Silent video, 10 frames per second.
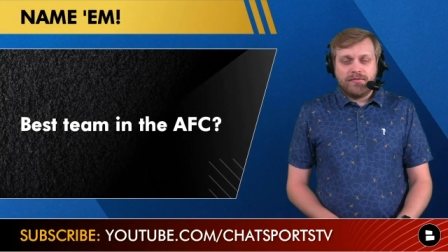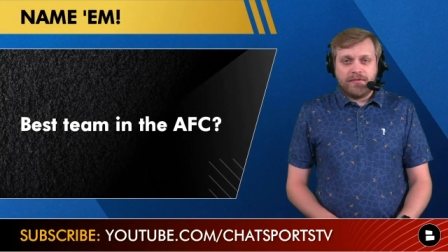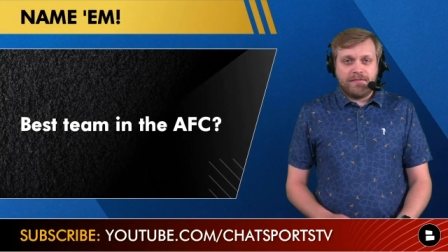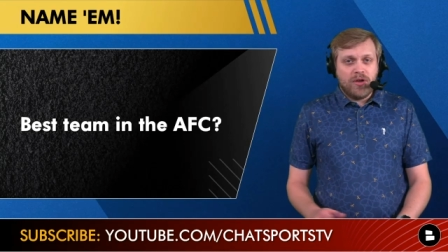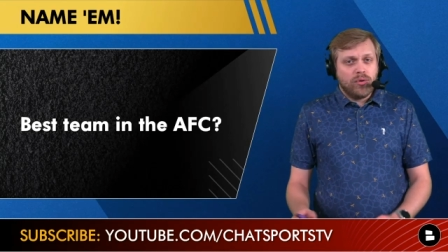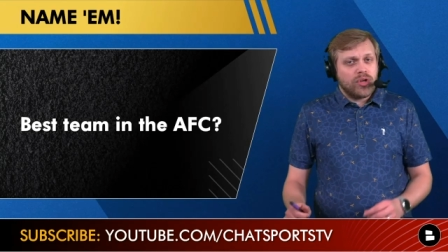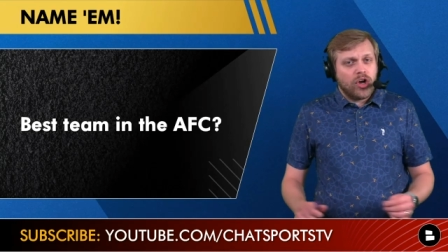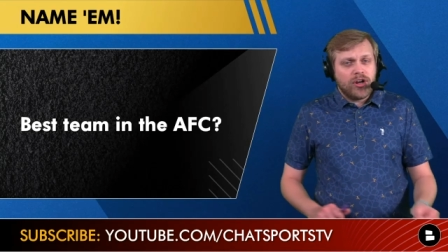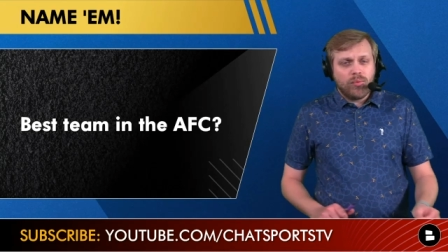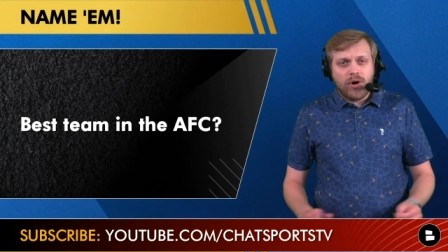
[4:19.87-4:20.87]
You feel
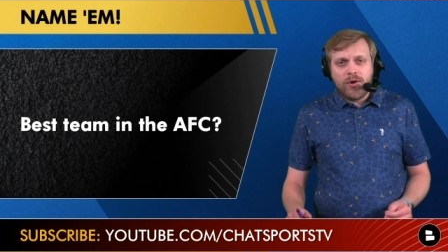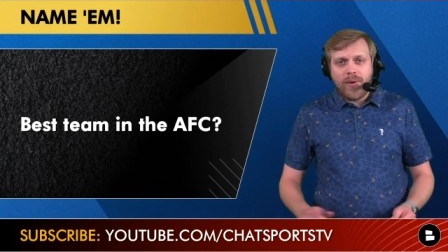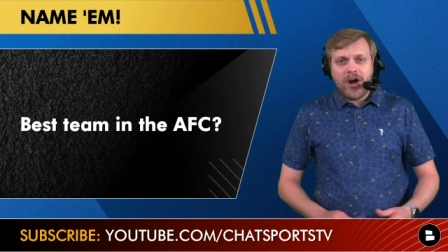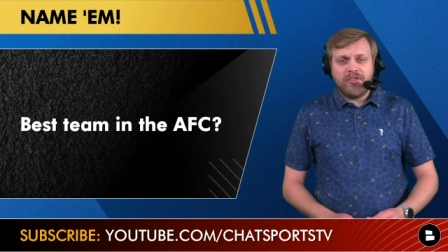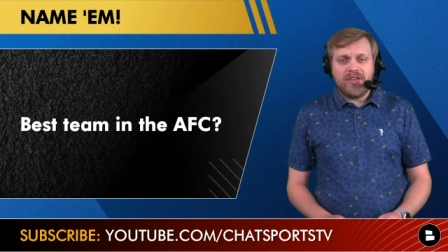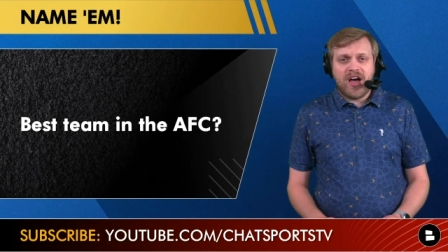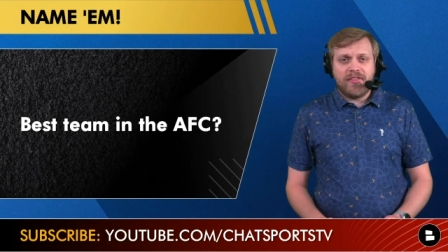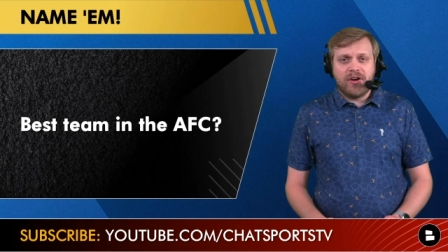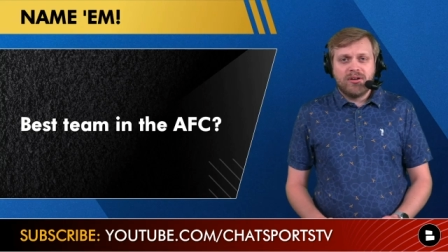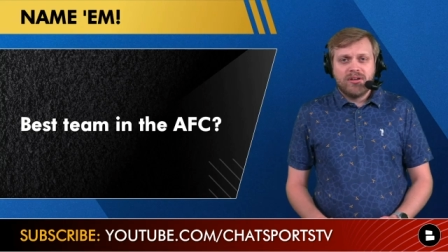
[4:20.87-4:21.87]
good one way or the
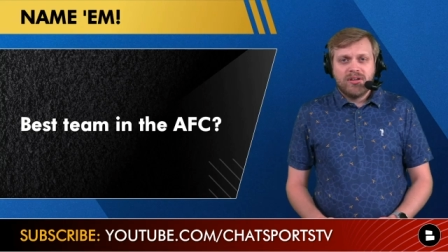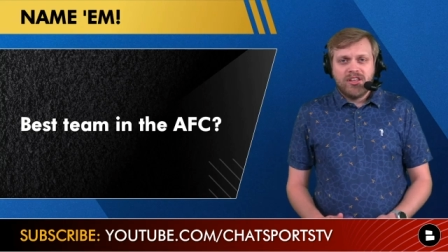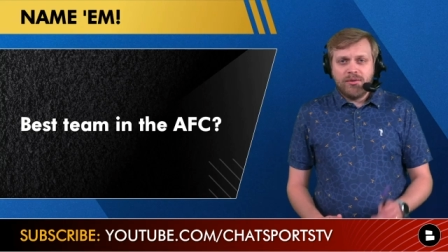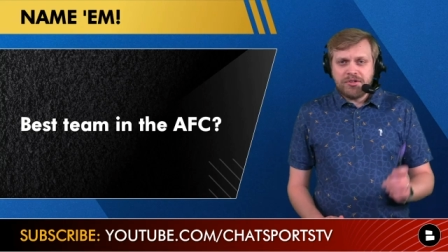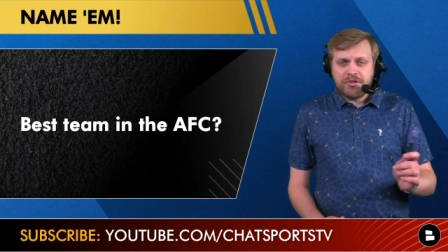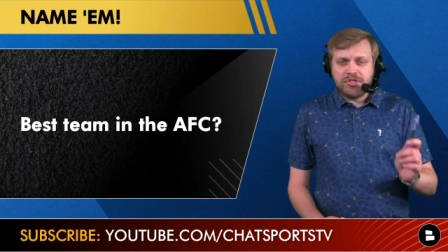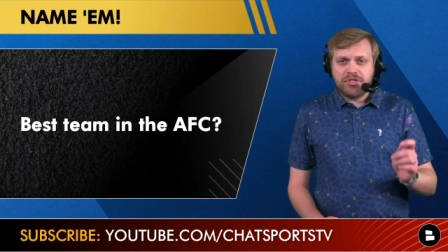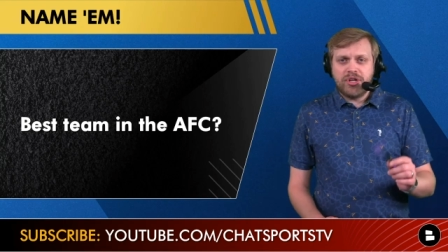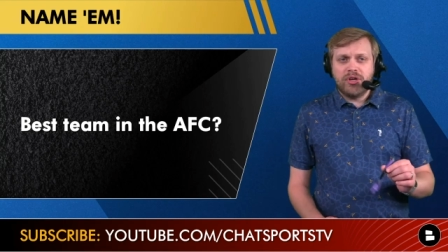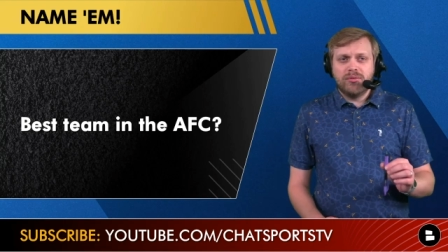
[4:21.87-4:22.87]
other? You know what you
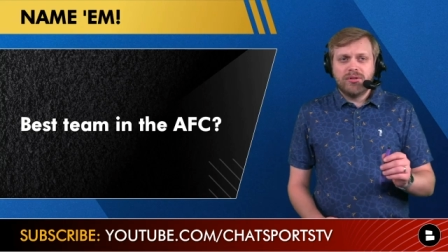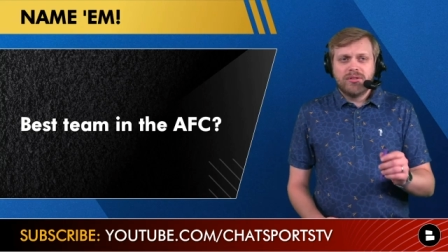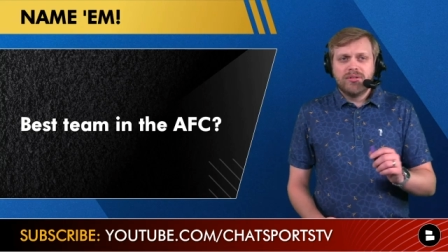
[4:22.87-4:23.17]
should do?